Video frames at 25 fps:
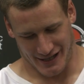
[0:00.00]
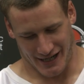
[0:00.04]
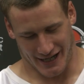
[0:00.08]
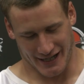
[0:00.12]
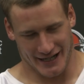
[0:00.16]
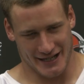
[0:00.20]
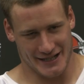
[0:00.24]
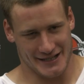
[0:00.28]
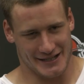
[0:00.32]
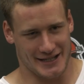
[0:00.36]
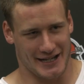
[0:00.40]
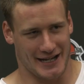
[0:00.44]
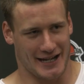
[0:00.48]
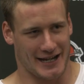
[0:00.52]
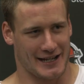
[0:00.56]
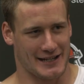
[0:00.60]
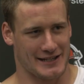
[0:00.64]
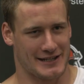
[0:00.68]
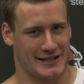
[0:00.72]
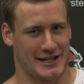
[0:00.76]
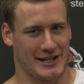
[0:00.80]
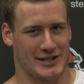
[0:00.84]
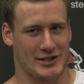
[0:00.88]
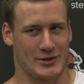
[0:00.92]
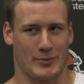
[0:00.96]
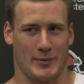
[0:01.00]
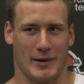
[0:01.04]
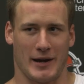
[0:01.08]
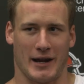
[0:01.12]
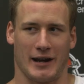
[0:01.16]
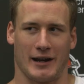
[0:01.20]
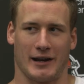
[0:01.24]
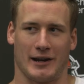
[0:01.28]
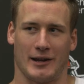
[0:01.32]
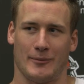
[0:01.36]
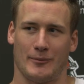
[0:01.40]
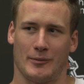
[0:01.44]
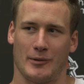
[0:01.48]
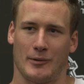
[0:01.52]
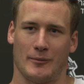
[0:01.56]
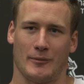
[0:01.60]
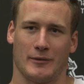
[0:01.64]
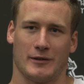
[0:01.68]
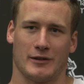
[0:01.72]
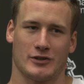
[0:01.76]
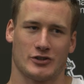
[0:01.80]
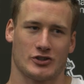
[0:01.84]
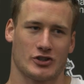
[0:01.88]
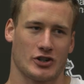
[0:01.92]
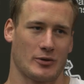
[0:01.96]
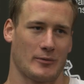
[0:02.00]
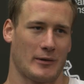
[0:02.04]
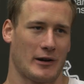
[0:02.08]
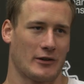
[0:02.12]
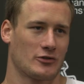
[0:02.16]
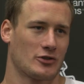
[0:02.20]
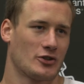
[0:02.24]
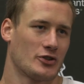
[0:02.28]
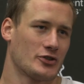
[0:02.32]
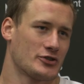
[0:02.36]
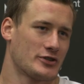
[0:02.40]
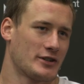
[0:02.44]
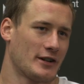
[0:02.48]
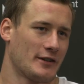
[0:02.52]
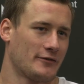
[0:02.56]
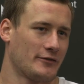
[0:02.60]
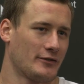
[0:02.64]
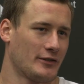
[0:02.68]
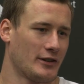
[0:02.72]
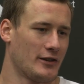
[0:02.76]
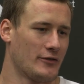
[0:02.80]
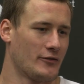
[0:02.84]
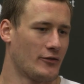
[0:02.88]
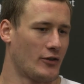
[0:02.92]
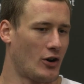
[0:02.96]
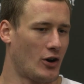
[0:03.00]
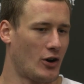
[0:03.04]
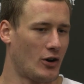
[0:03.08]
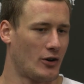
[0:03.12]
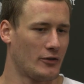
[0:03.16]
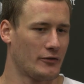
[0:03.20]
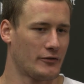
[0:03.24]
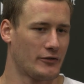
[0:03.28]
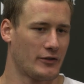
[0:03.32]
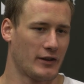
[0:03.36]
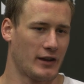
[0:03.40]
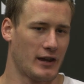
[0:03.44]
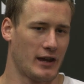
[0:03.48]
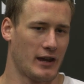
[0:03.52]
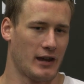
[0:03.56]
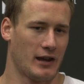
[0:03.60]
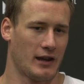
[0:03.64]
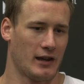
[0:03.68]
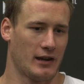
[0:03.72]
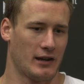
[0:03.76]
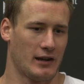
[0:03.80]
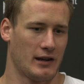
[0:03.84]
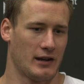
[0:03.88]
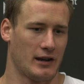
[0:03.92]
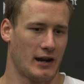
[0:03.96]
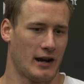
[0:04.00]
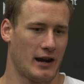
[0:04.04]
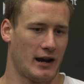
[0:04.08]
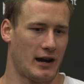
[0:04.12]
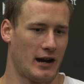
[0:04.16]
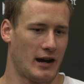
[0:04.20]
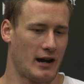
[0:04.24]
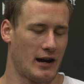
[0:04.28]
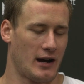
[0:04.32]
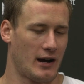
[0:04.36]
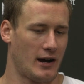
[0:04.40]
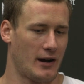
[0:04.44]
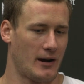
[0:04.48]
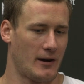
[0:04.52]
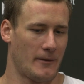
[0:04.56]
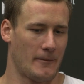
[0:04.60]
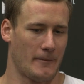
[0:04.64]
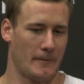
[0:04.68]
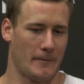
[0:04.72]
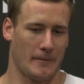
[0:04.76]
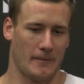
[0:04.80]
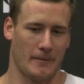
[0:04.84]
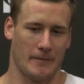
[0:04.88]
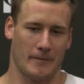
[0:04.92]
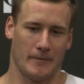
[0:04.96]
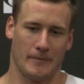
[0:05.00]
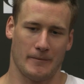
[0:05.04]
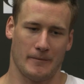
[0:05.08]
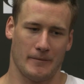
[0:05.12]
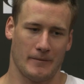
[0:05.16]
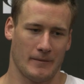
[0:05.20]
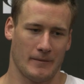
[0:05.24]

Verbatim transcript: I can't say I anticipated it, but sure, my role has definitely evolved, and um,